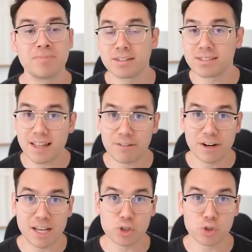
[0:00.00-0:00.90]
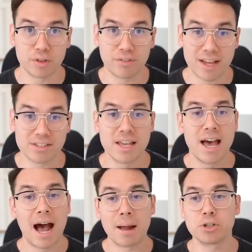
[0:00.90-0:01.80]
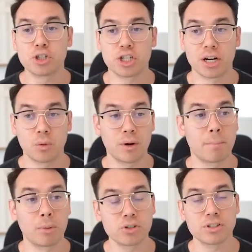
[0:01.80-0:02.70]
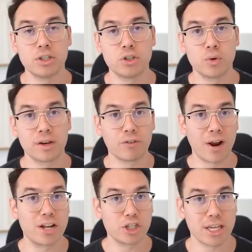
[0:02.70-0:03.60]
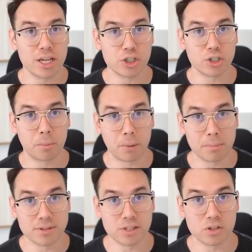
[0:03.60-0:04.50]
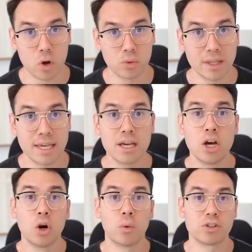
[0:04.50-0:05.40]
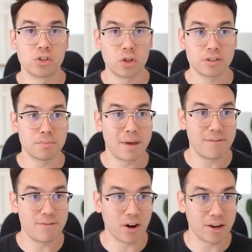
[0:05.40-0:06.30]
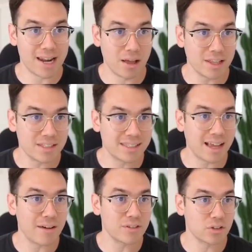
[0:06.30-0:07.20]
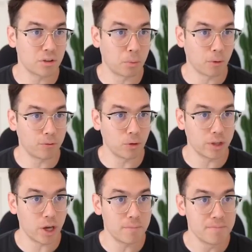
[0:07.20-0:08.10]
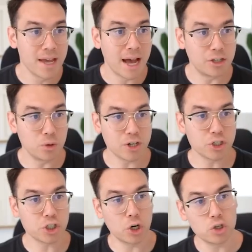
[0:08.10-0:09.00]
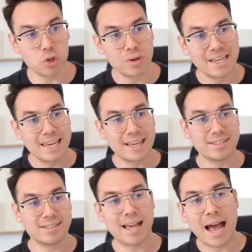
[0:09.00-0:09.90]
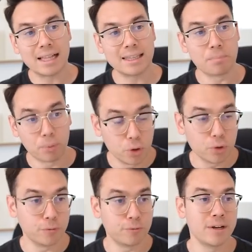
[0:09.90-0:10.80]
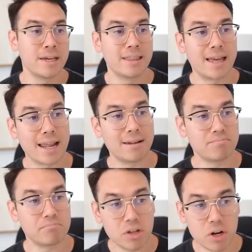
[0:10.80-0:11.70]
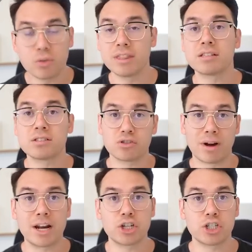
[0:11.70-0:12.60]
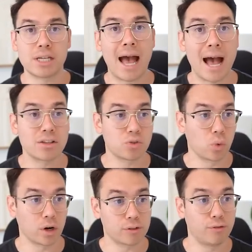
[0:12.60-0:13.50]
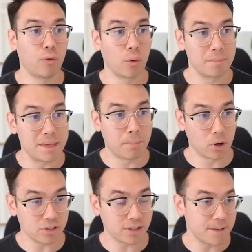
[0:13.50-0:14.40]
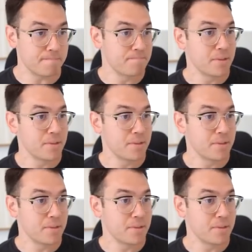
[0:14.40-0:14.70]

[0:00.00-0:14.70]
this is not financial advice. I'm just sharing what I'm personally doing for educational purposes only. Results may vary. Now let's dive into the portfolio. I do want to show you exactly proof that this strategy has worked for me personally.